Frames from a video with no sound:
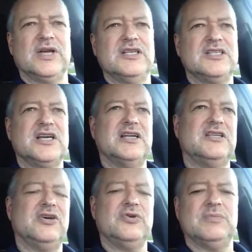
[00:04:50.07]
Just kind of
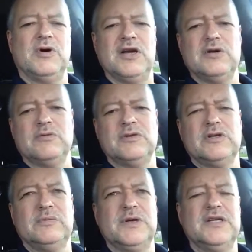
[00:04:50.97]
tilt your body over a
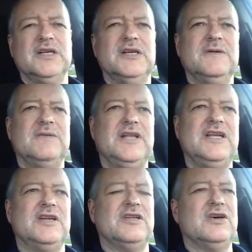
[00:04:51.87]
little bit,
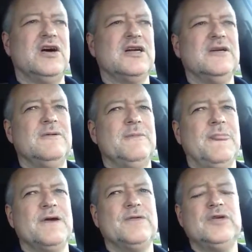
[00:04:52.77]
lean on the dog.
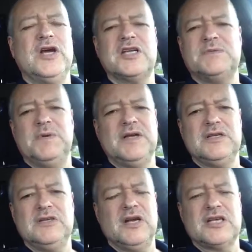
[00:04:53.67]
Therefore, you're
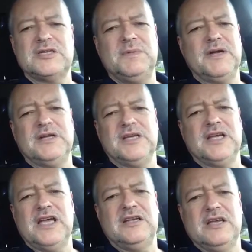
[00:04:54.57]
not
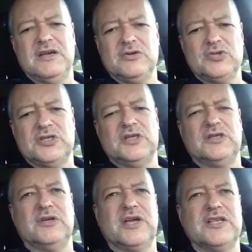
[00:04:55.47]
expelling any energy.
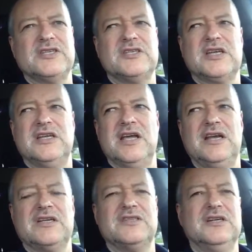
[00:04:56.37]
It's just
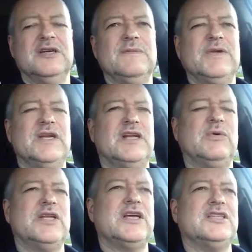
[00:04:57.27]
kinetics, and
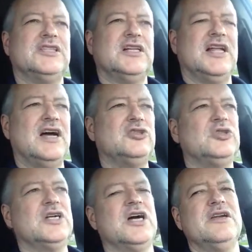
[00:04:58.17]
what it does, it allows you
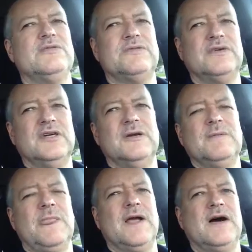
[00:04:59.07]
to kind of
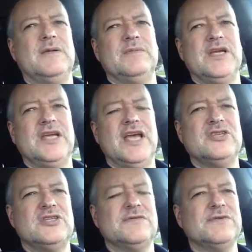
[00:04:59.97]

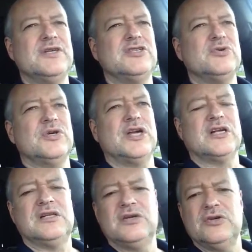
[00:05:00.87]
engage differently. So you're kind of
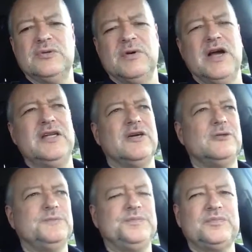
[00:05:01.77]
clearing your mind out.